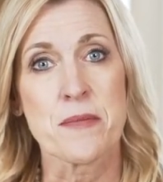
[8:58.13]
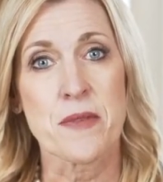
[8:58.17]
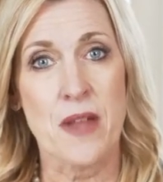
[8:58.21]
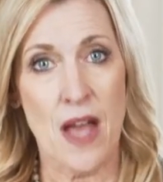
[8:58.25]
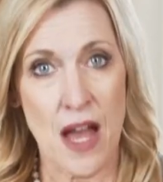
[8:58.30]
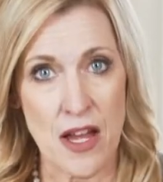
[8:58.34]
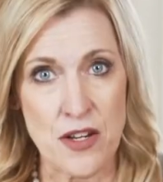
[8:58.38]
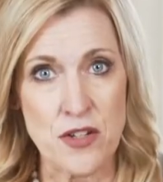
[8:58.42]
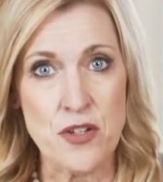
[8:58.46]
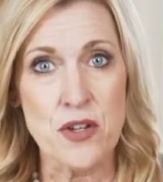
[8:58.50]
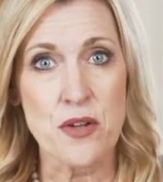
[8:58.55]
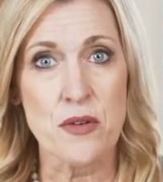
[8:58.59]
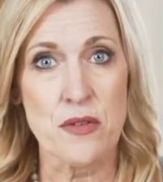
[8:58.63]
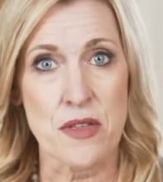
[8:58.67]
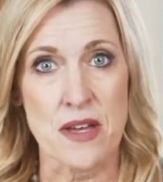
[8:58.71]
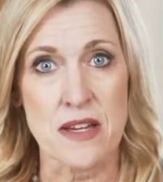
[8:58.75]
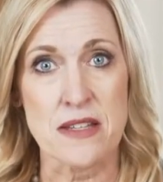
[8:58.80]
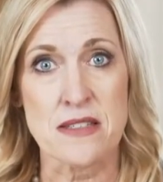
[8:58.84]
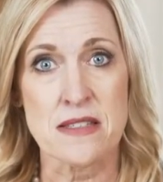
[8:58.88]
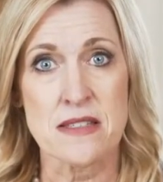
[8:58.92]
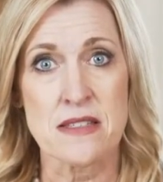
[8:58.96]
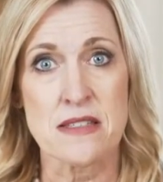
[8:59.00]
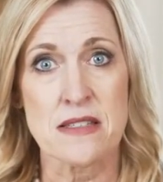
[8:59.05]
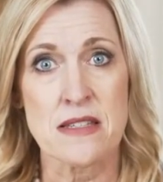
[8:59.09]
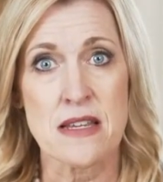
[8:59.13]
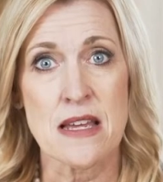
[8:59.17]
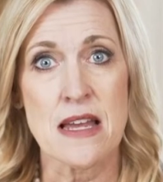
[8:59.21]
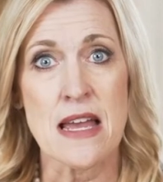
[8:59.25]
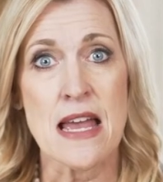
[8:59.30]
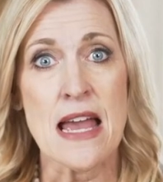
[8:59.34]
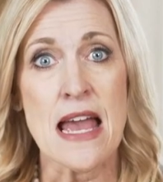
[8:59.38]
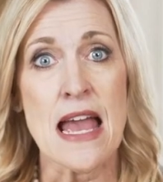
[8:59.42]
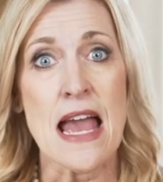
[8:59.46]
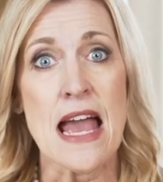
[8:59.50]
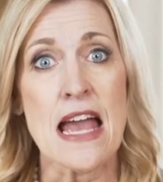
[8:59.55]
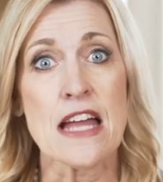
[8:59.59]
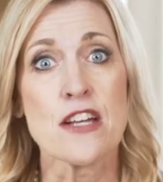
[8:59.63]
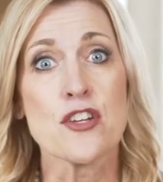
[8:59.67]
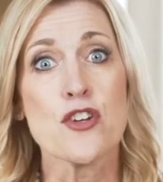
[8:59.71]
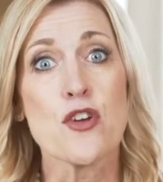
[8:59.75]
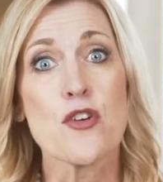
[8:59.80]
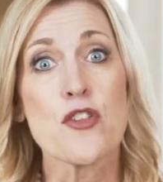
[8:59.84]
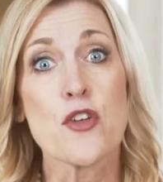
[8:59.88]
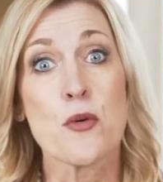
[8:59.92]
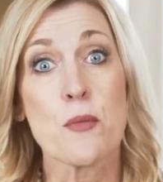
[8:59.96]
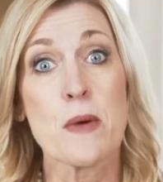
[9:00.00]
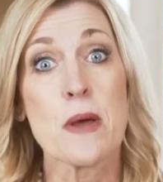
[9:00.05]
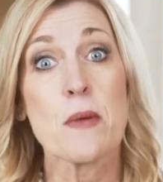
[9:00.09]
God knew this, and
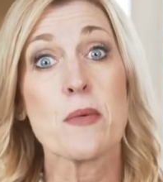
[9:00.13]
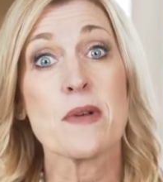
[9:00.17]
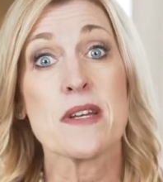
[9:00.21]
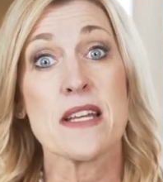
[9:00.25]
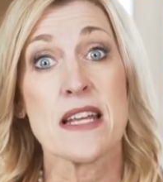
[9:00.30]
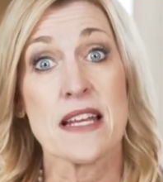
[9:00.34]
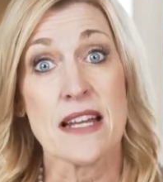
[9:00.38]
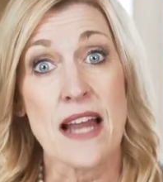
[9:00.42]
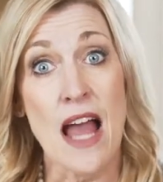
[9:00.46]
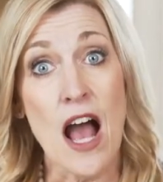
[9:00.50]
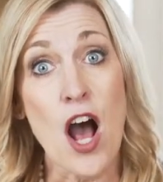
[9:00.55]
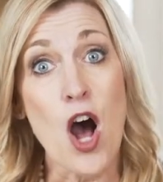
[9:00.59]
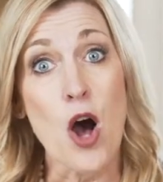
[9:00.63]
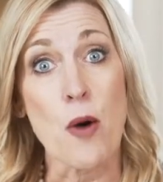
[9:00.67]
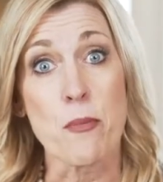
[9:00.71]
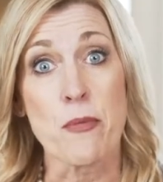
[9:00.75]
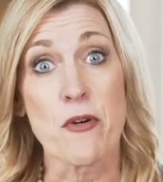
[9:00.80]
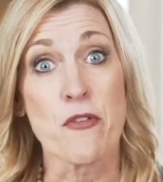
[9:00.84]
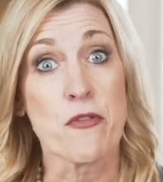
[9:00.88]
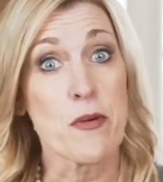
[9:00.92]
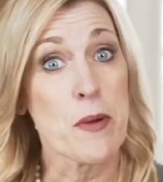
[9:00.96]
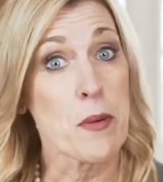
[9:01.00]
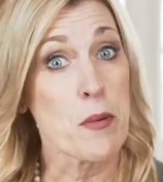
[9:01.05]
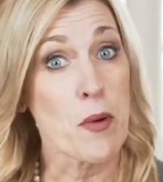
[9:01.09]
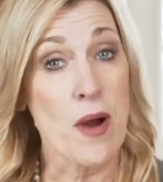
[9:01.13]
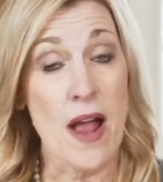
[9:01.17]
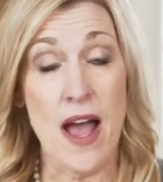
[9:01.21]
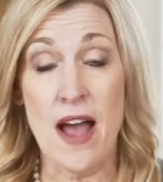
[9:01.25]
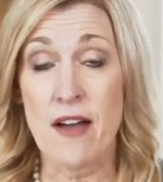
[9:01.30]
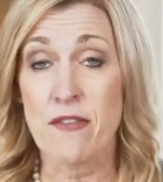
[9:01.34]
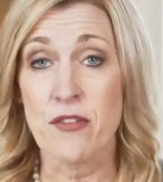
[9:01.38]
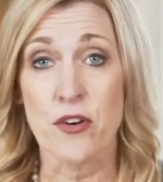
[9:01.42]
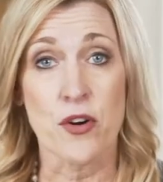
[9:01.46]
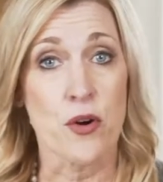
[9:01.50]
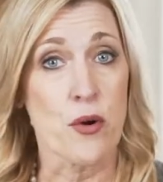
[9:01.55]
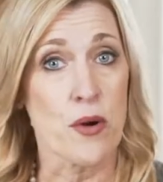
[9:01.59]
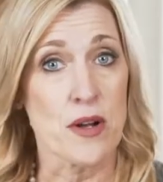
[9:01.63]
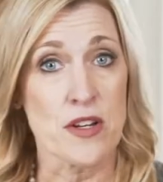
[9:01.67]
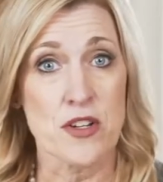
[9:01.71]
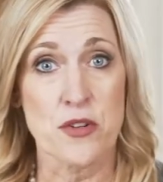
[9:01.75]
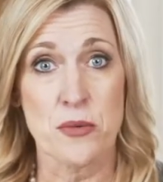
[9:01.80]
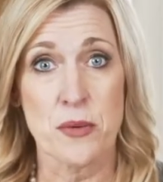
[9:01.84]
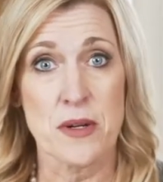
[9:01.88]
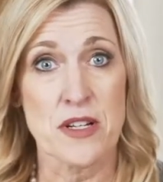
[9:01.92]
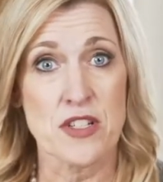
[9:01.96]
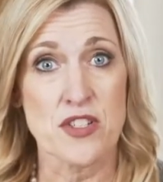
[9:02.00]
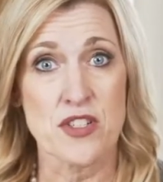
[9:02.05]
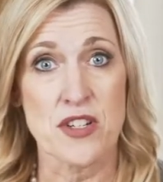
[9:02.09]
knew that we would need help if we were ever going
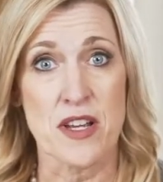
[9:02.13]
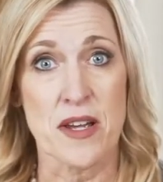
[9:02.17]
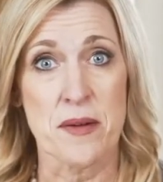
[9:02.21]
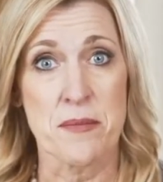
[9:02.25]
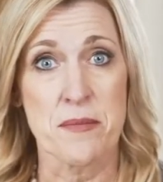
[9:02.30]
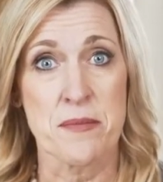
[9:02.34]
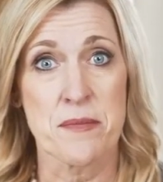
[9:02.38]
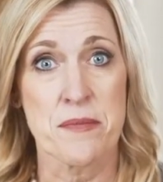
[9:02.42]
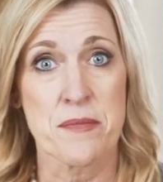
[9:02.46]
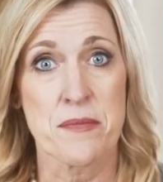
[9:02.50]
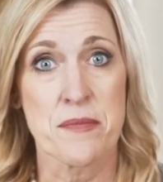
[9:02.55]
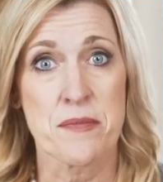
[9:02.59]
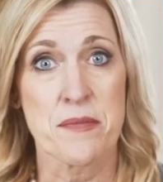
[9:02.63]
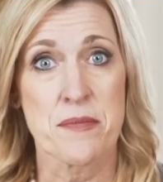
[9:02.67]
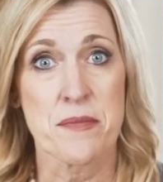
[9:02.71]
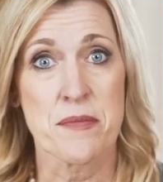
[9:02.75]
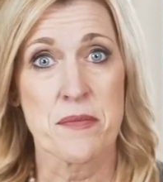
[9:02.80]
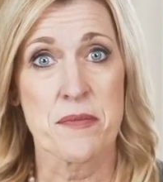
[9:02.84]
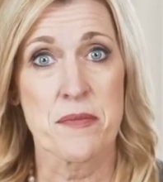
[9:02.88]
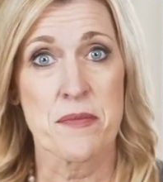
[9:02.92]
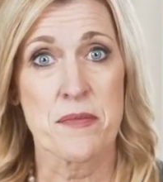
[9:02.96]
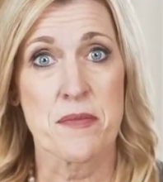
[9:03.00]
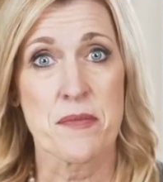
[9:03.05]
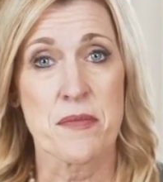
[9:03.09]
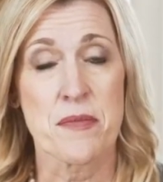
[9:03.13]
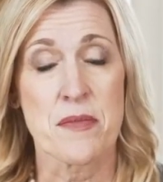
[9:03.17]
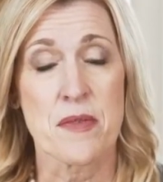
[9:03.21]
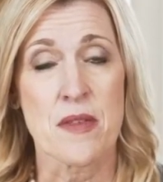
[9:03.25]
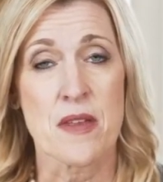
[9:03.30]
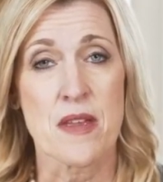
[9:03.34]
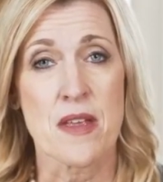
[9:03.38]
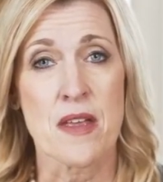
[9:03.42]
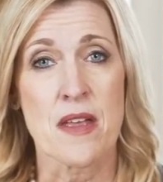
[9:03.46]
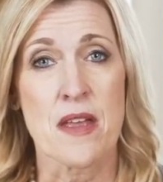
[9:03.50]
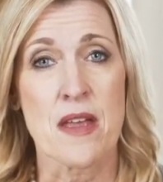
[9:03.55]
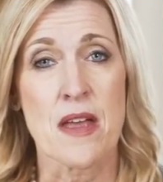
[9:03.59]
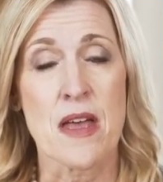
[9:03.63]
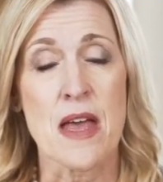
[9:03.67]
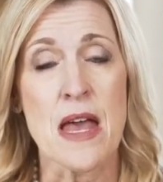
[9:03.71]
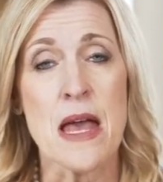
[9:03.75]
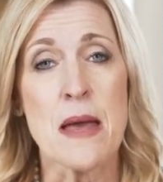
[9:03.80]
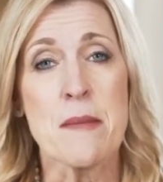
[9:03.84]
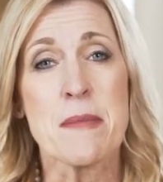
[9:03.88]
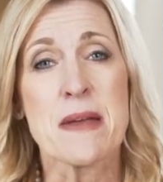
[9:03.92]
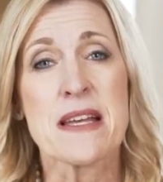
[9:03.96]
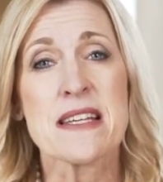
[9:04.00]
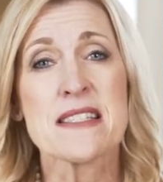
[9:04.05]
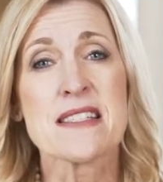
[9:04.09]
to reach him.
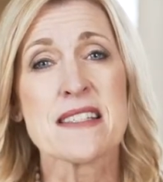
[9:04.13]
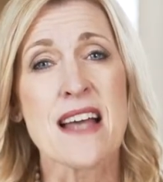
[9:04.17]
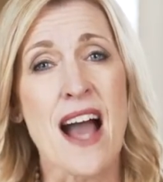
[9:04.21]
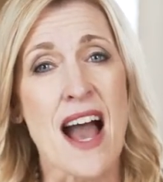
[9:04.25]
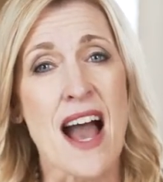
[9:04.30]
Because